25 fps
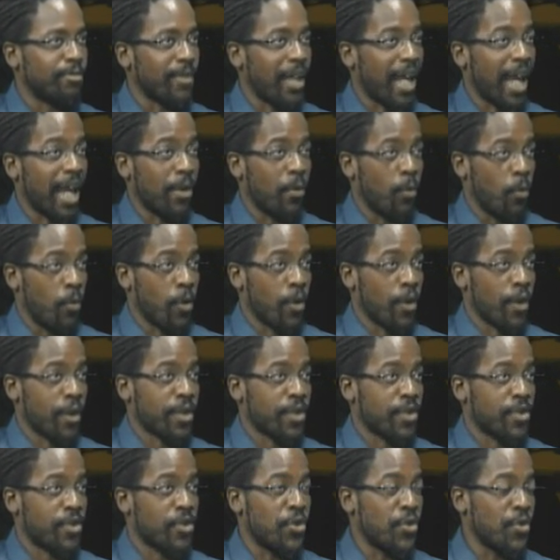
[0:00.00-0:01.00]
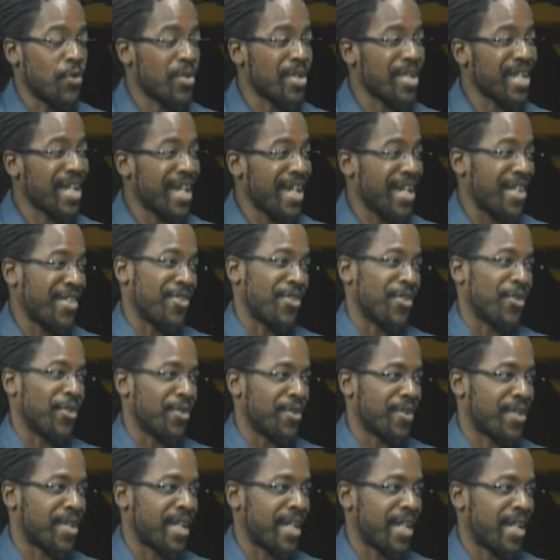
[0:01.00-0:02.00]
at work, Tuesday and
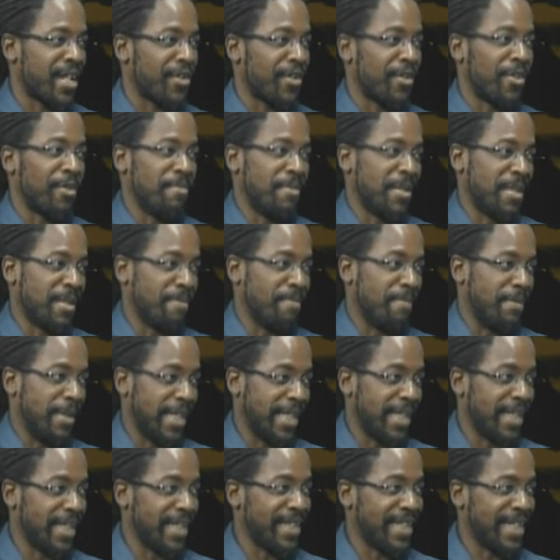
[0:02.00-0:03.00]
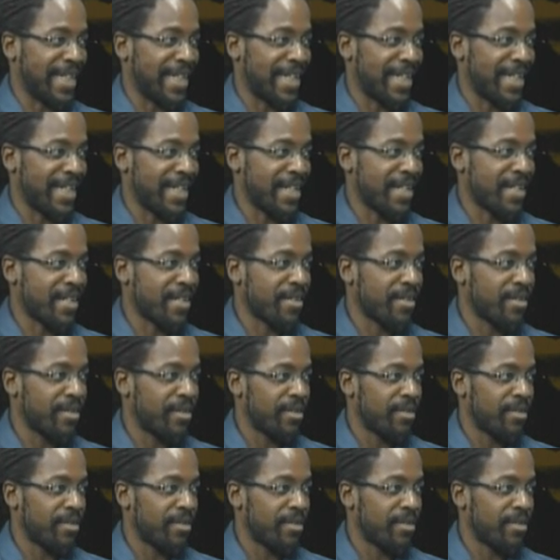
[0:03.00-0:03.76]
Thursday are the big meeting days.